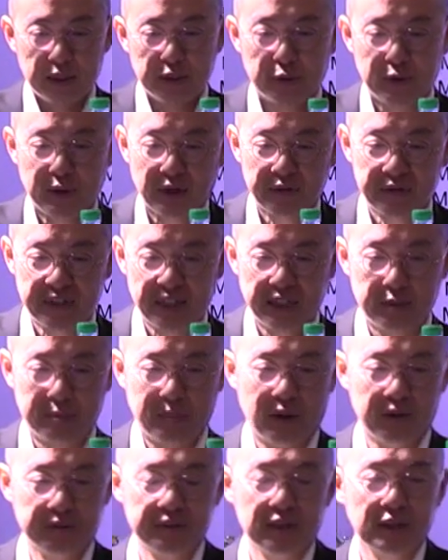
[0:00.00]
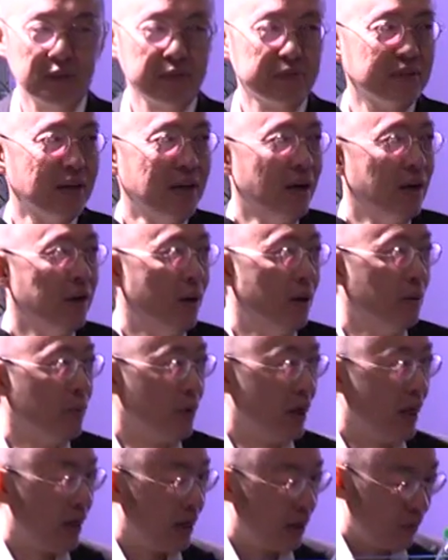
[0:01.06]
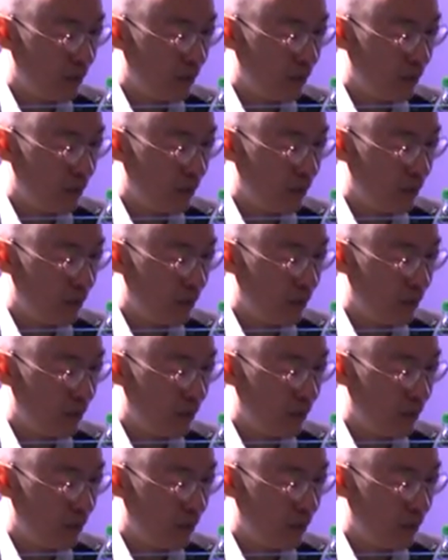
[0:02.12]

So now say about ourselves, we are